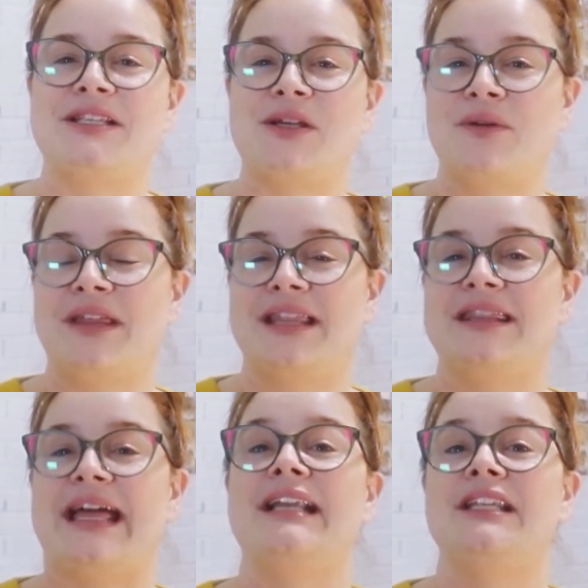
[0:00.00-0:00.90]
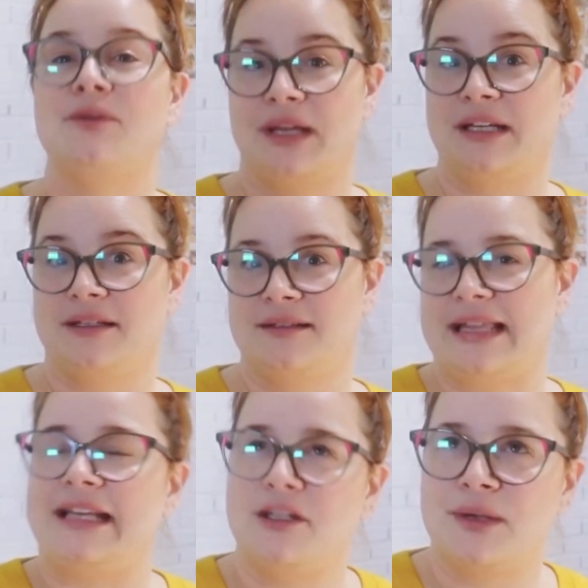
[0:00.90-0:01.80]
so that then you
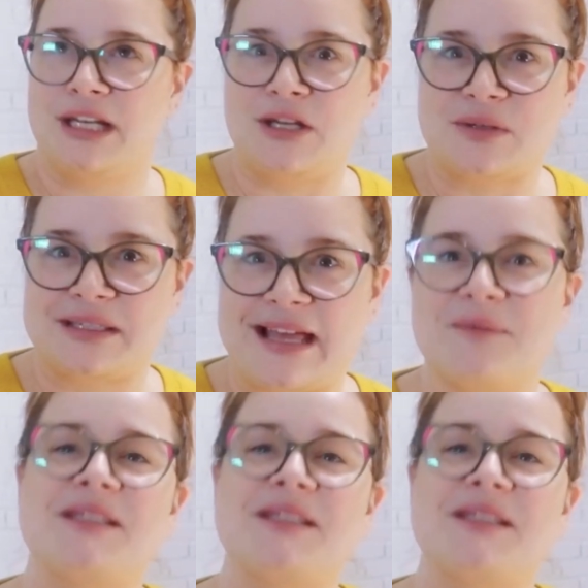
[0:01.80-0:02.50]
can use them.